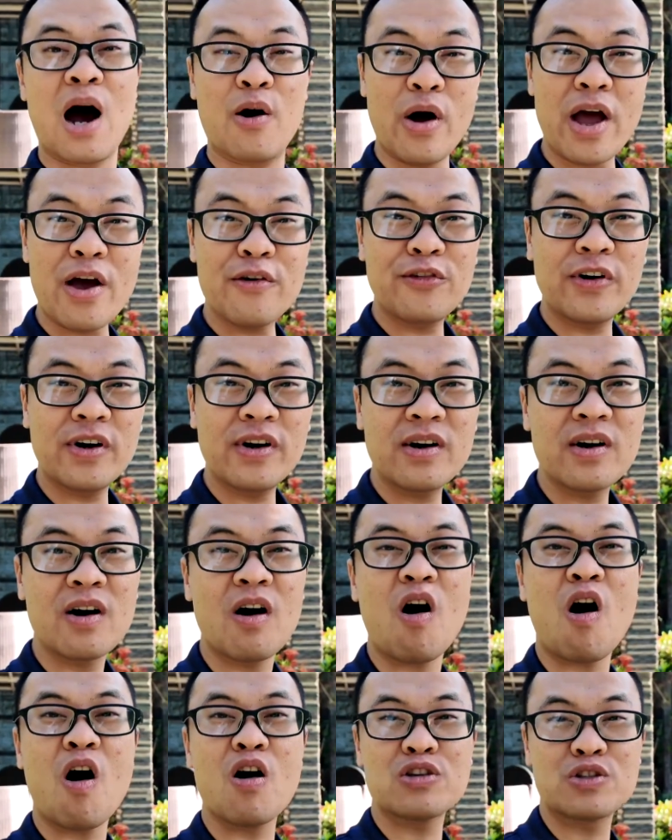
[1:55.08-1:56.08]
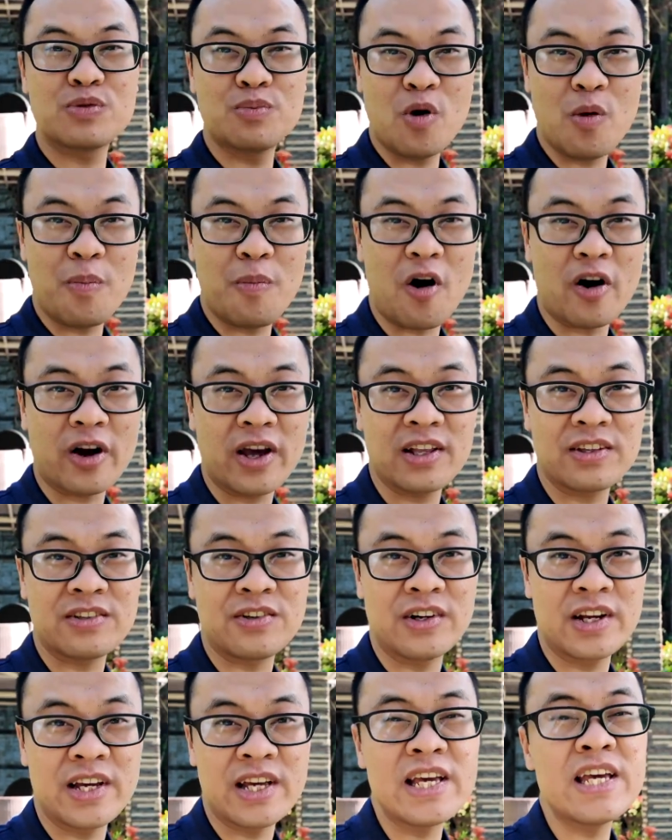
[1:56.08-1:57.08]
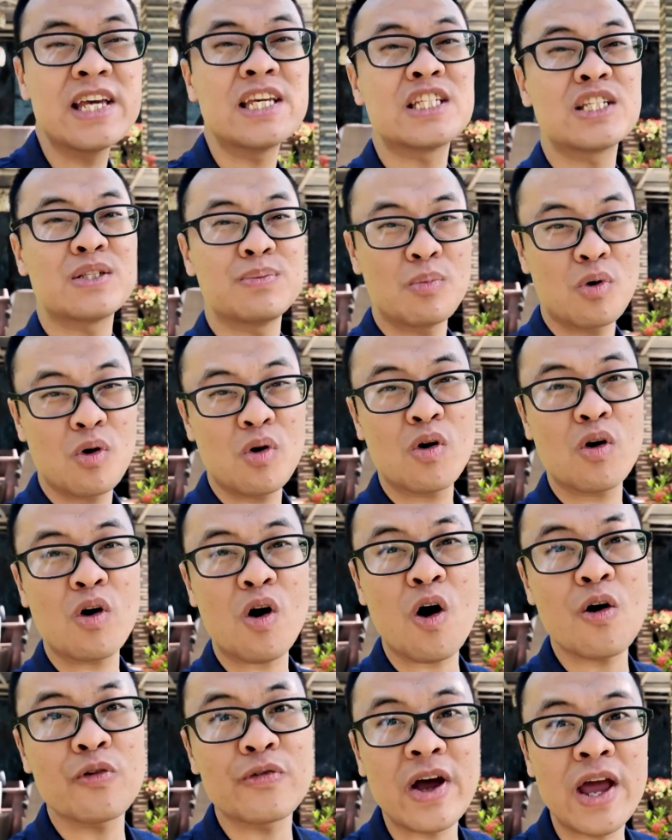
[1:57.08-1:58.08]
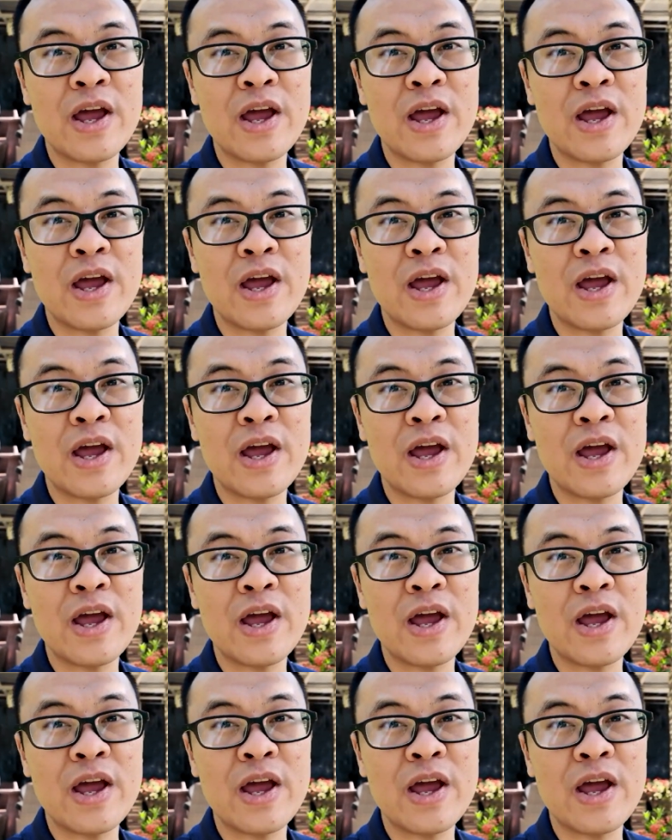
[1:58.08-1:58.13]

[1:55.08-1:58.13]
However, Osmo Pocket 3 is more of